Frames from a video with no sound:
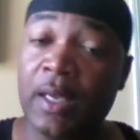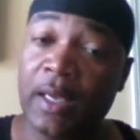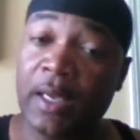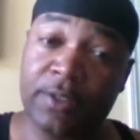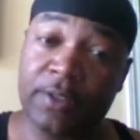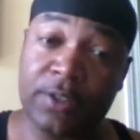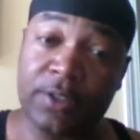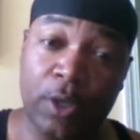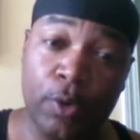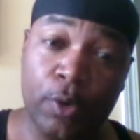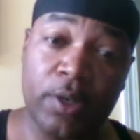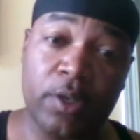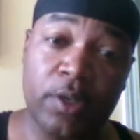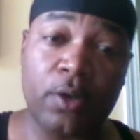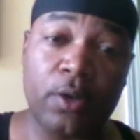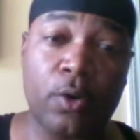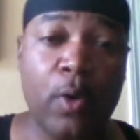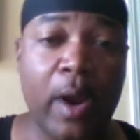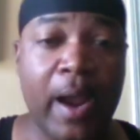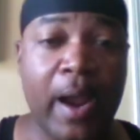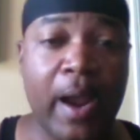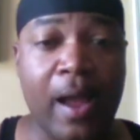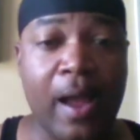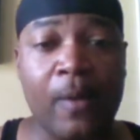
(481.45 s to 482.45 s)
And so did the
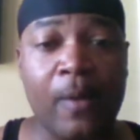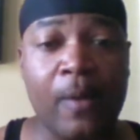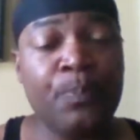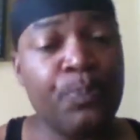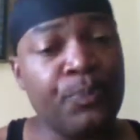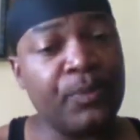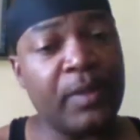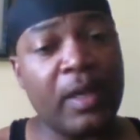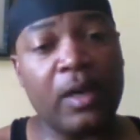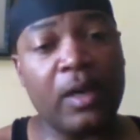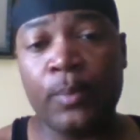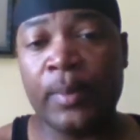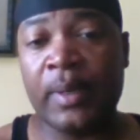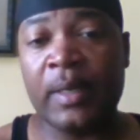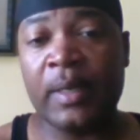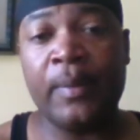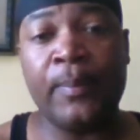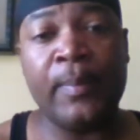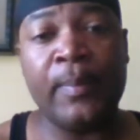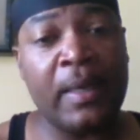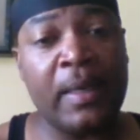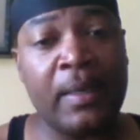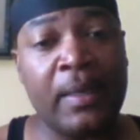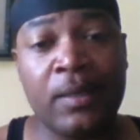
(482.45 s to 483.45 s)
crowd. That don't mean
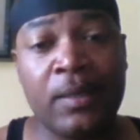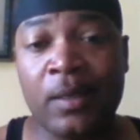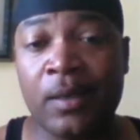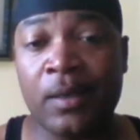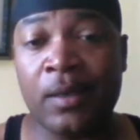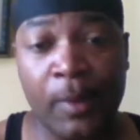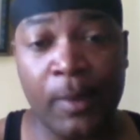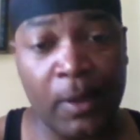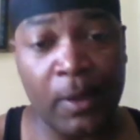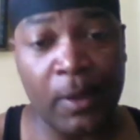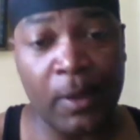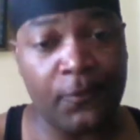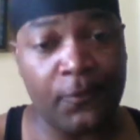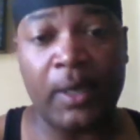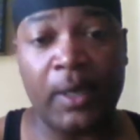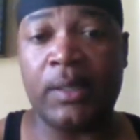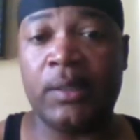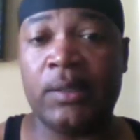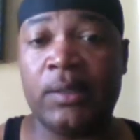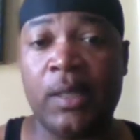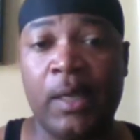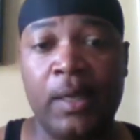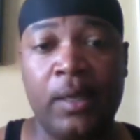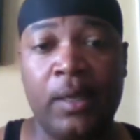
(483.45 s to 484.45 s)
the man did a
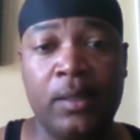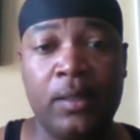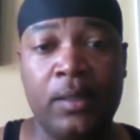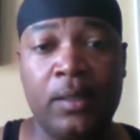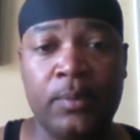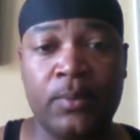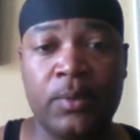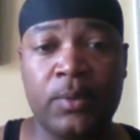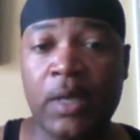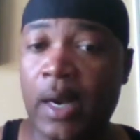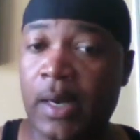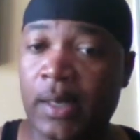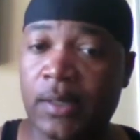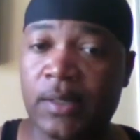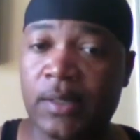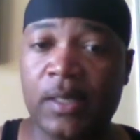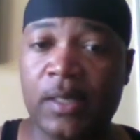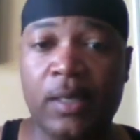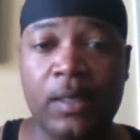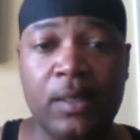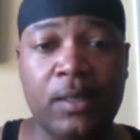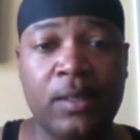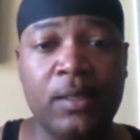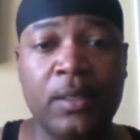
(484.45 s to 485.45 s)
motherfucking thing. Sorry to
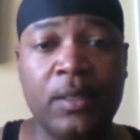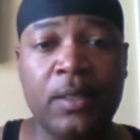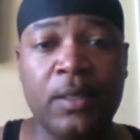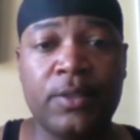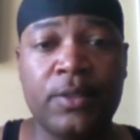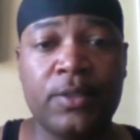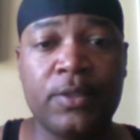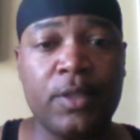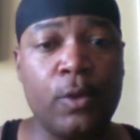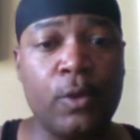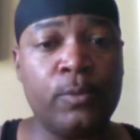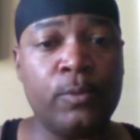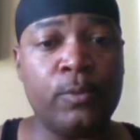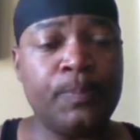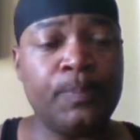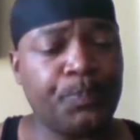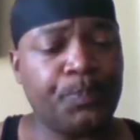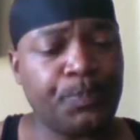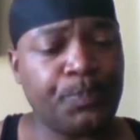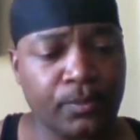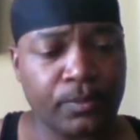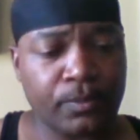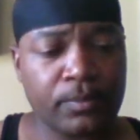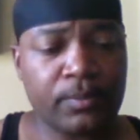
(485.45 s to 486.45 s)
tell you. So,
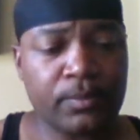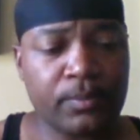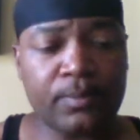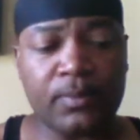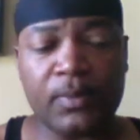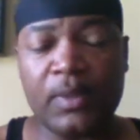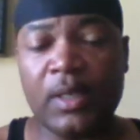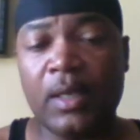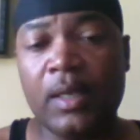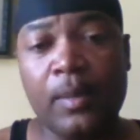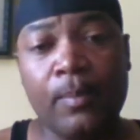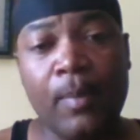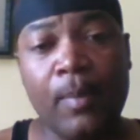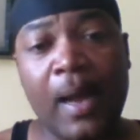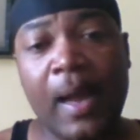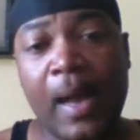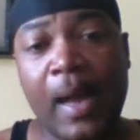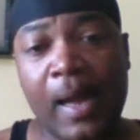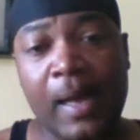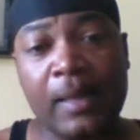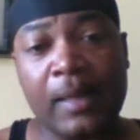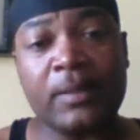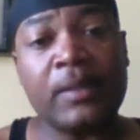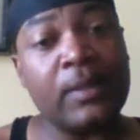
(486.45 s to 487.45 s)
in
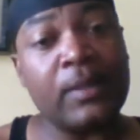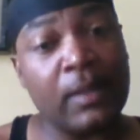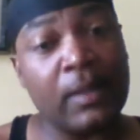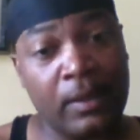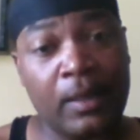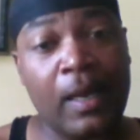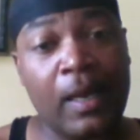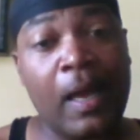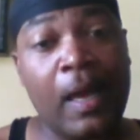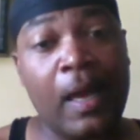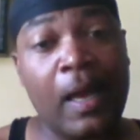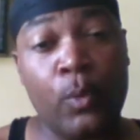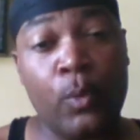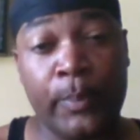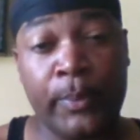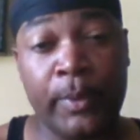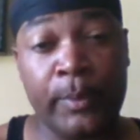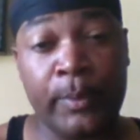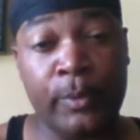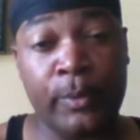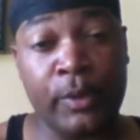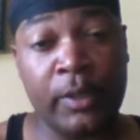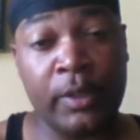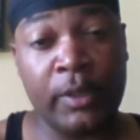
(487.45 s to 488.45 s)
my eyes, I think a lot more
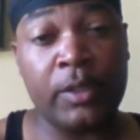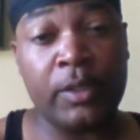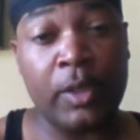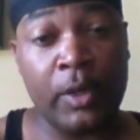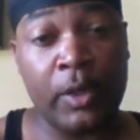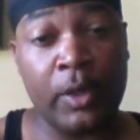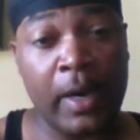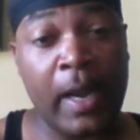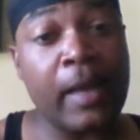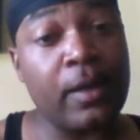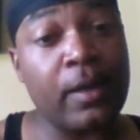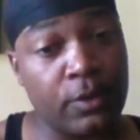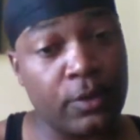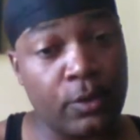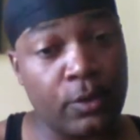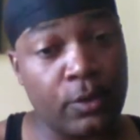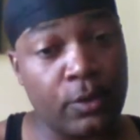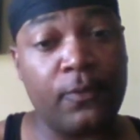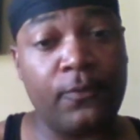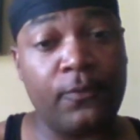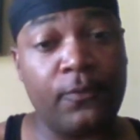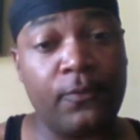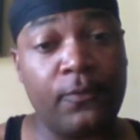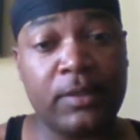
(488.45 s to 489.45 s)
people need to learn how to
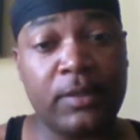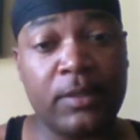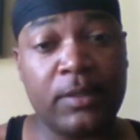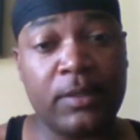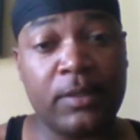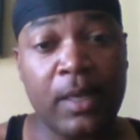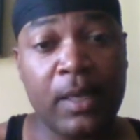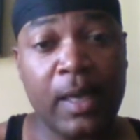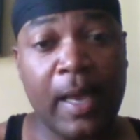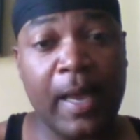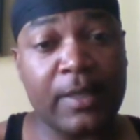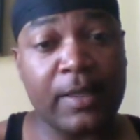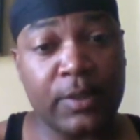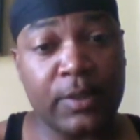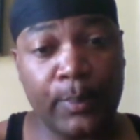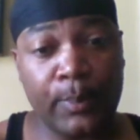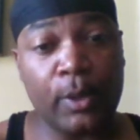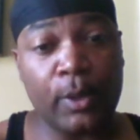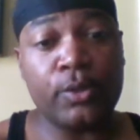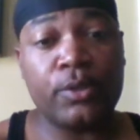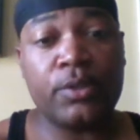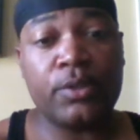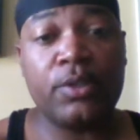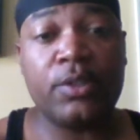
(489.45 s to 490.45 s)
score fights, as
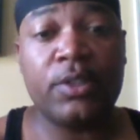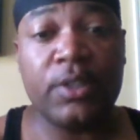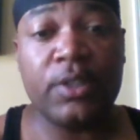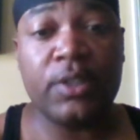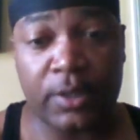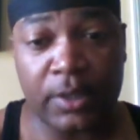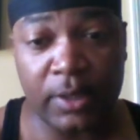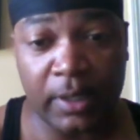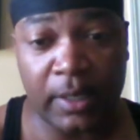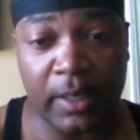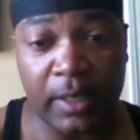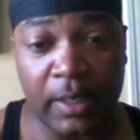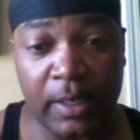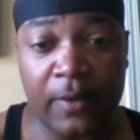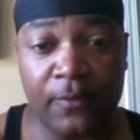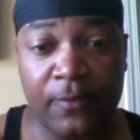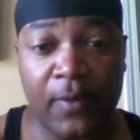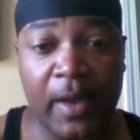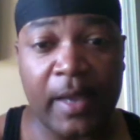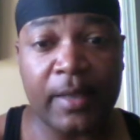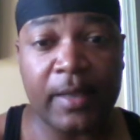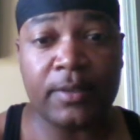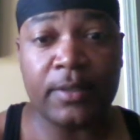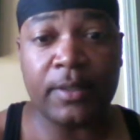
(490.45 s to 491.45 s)
opposed to just looking
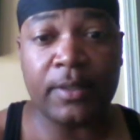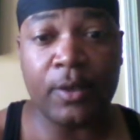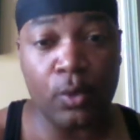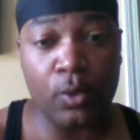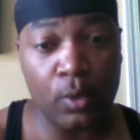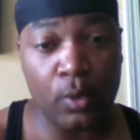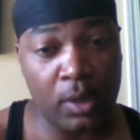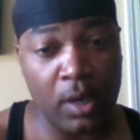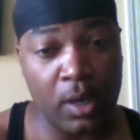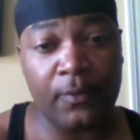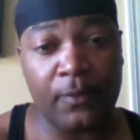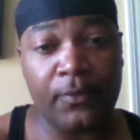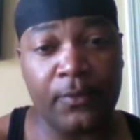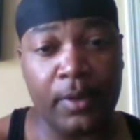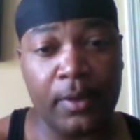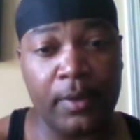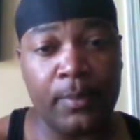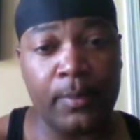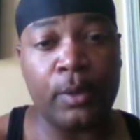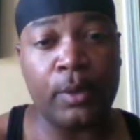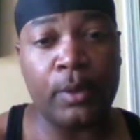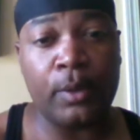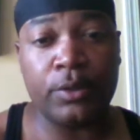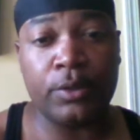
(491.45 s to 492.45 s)
at fights and going off of their
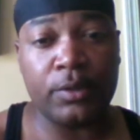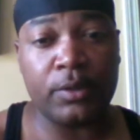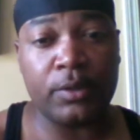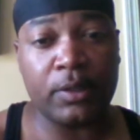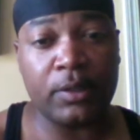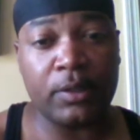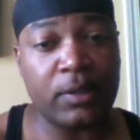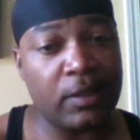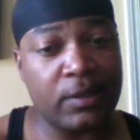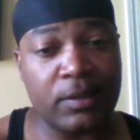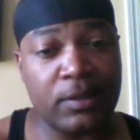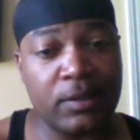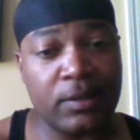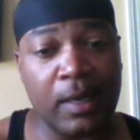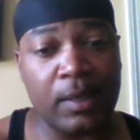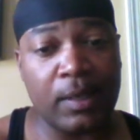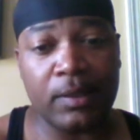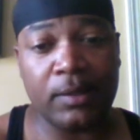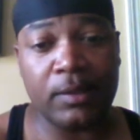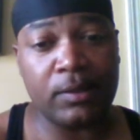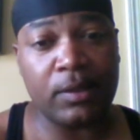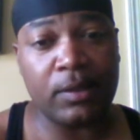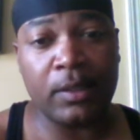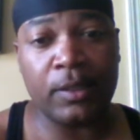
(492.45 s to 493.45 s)
emotions, because that's not a
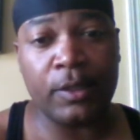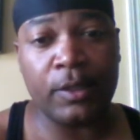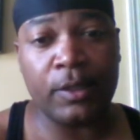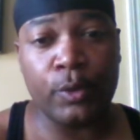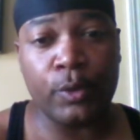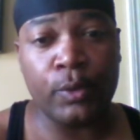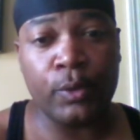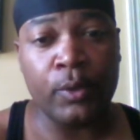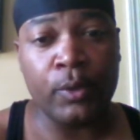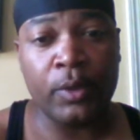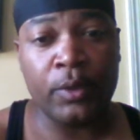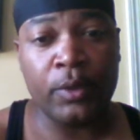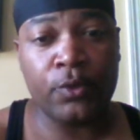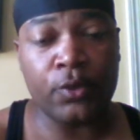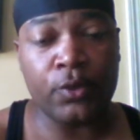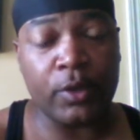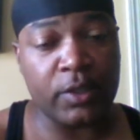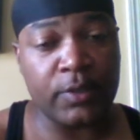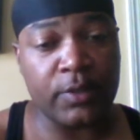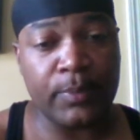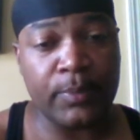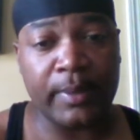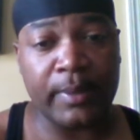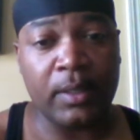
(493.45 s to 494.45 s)
good thing to do.
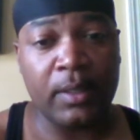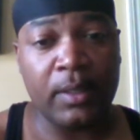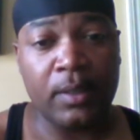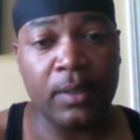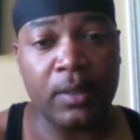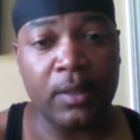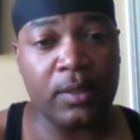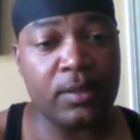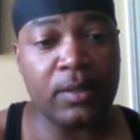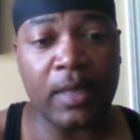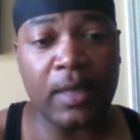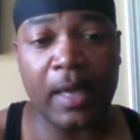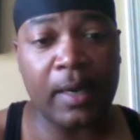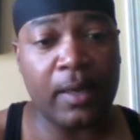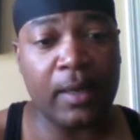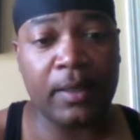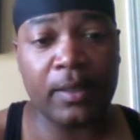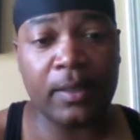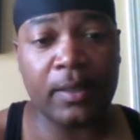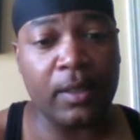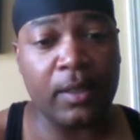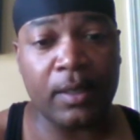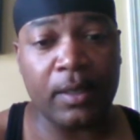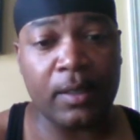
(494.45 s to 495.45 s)
Trust me. It's not a
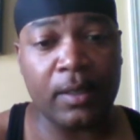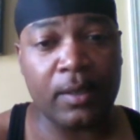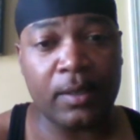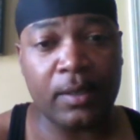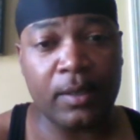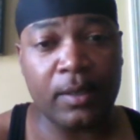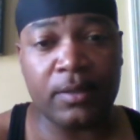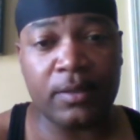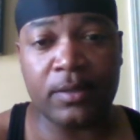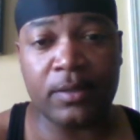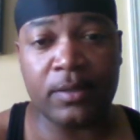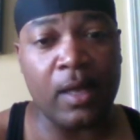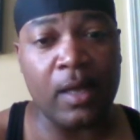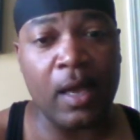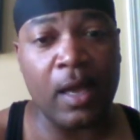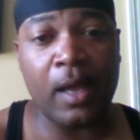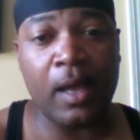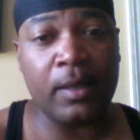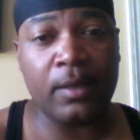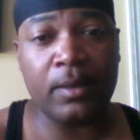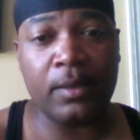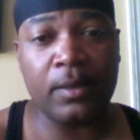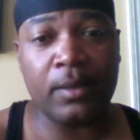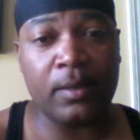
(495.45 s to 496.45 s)
good thing. It's
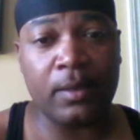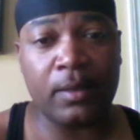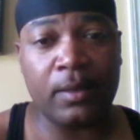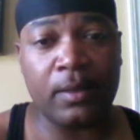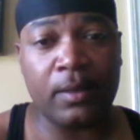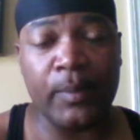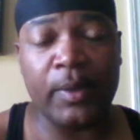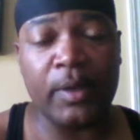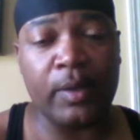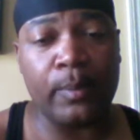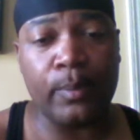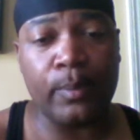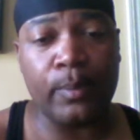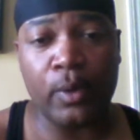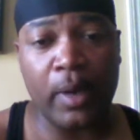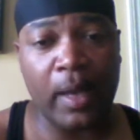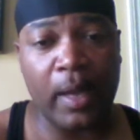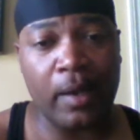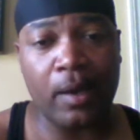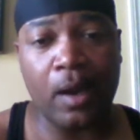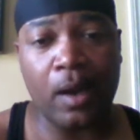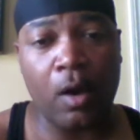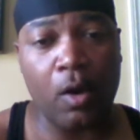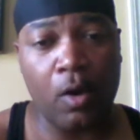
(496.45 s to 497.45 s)

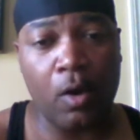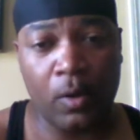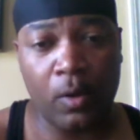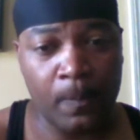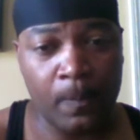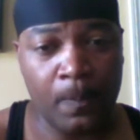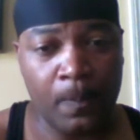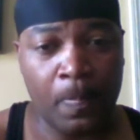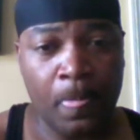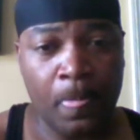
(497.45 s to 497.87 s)
non-commendable at all.